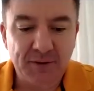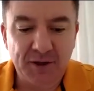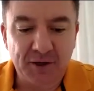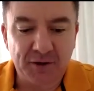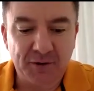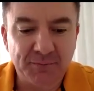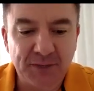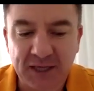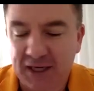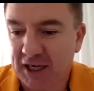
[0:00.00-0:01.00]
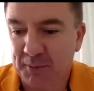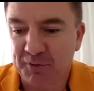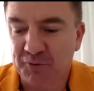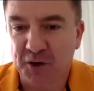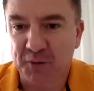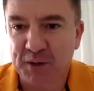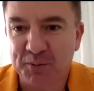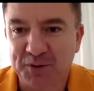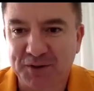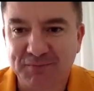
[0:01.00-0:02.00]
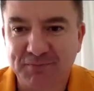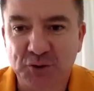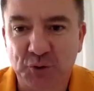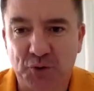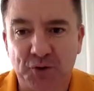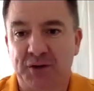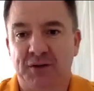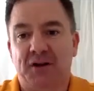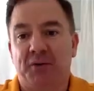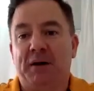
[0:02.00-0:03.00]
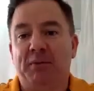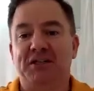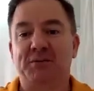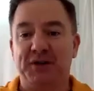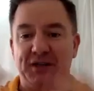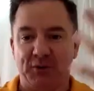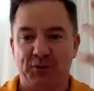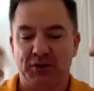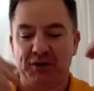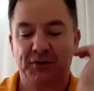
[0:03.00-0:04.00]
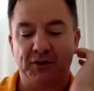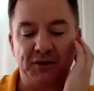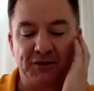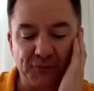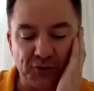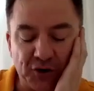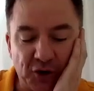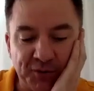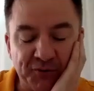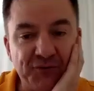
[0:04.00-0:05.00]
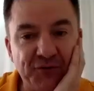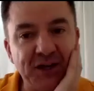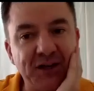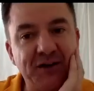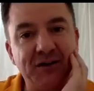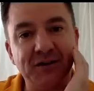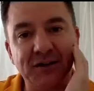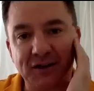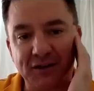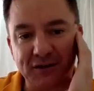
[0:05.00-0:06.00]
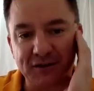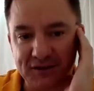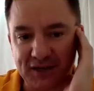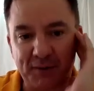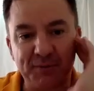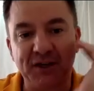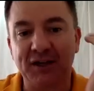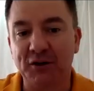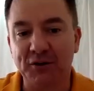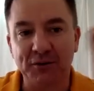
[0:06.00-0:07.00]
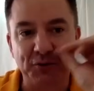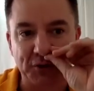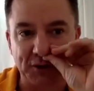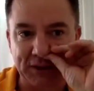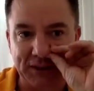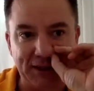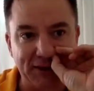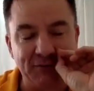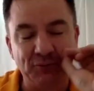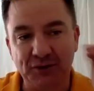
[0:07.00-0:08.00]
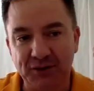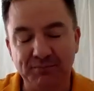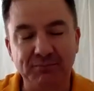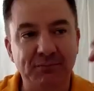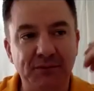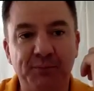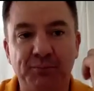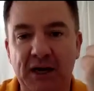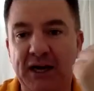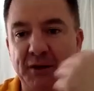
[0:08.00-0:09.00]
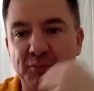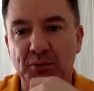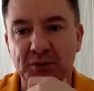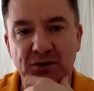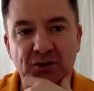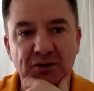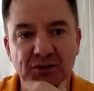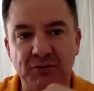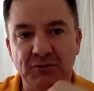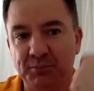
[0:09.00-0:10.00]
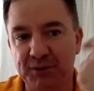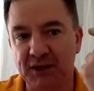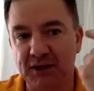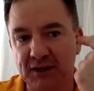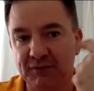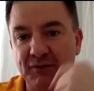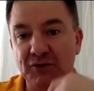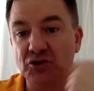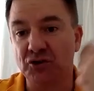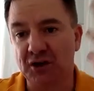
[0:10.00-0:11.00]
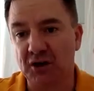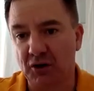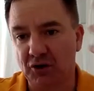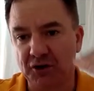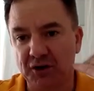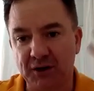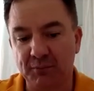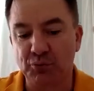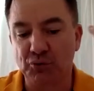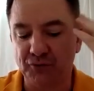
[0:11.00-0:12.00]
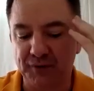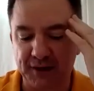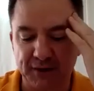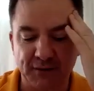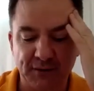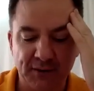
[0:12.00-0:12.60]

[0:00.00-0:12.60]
you know, you're going to get up in front of people and talk like public speaking. We all have it's a very common fear. You know, you're going to stand up and you're going to look like an idiot. Well, you, you a you're probably not going to, and b even if you do, you're going to learn and improve at it.